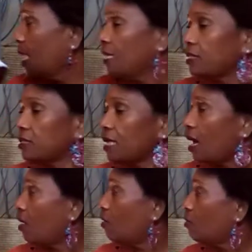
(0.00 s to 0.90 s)

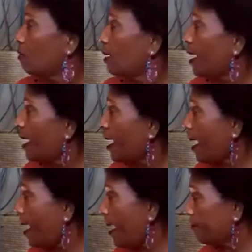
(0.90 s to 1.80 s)
So
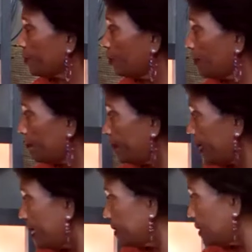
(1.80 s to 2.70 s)
I'm going to
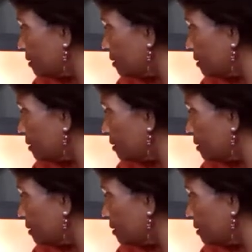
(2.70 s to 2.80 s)
place